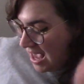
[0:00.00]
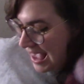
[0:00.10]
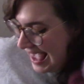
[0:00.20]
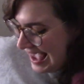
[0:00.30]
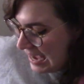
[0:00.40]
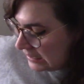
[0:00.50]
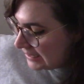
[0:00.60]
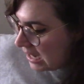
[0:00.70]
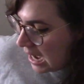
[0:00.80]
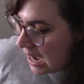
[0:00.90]
And
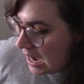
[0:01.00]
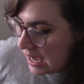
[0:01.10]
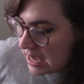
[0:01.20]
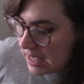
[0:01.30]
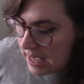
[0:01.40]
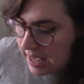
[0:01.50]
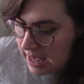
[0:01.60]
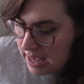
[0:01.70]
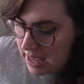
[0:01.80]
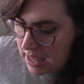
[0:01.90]

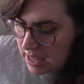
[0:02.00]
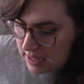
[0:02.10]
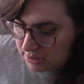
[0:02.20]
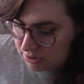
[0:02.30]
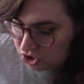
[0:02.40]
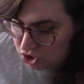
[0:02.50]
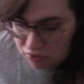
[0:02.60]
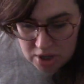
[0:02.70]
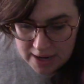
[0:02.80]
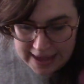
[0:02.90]
I do
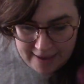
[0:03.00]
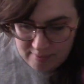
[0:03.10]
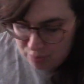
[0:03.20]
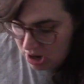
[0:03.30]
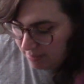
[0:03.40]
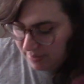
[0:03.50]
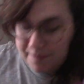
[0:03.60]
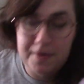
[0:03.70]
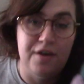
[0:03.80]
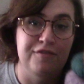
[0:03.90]
not have a
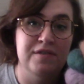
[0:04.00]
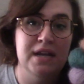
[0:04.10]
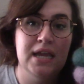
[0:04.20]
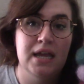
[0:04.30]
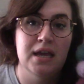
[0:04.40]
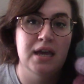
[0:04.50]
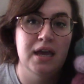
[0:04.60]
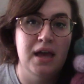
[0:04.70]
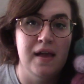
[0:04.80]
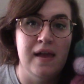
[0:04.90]
problem of knitting
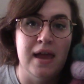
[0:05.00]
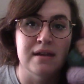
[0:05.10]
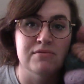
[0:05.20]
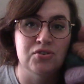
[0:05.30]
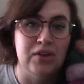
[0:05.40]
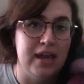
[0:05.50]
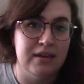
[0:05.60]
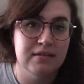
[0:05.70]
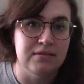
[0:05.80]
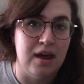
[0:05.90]
and,
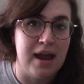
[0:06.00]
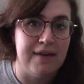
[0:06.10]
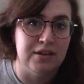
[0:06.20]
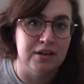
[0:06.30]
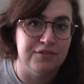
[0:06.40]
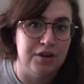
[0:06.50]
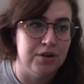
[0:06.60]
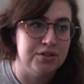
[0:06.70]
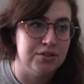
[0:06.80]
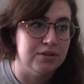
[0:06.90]
like, not having enough
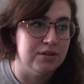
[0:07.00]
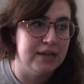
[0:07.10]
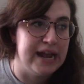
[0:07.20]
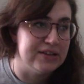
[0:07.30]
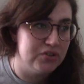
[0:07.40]
yarn to cast